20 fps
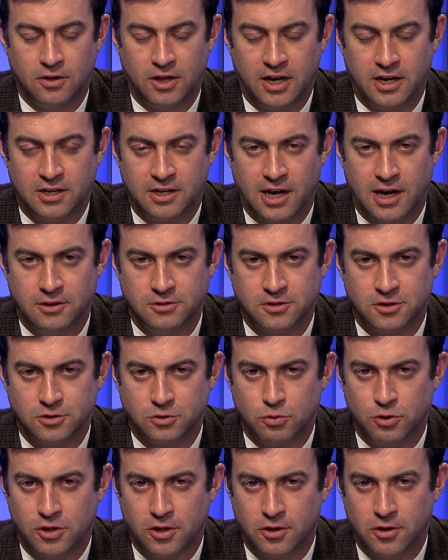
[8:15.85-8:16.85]
land
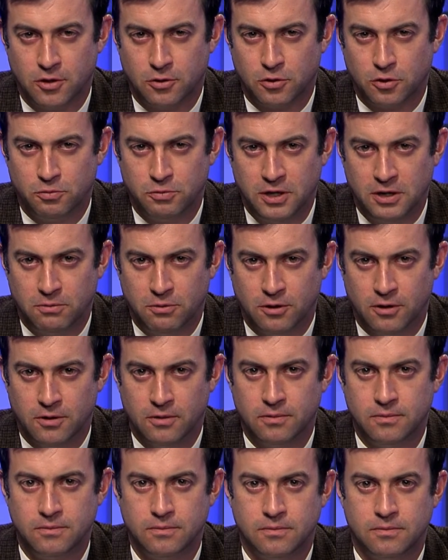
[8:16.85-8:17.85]
councils, with the local
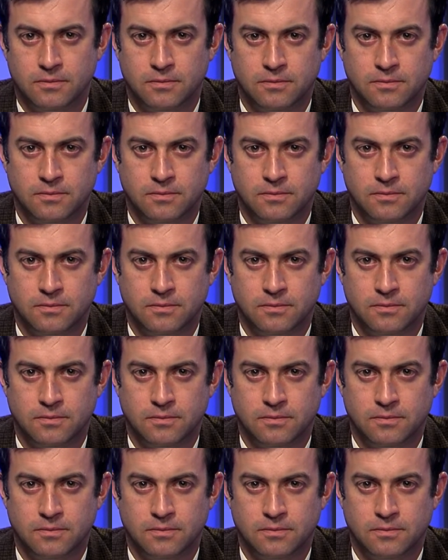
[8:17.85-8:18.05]
people?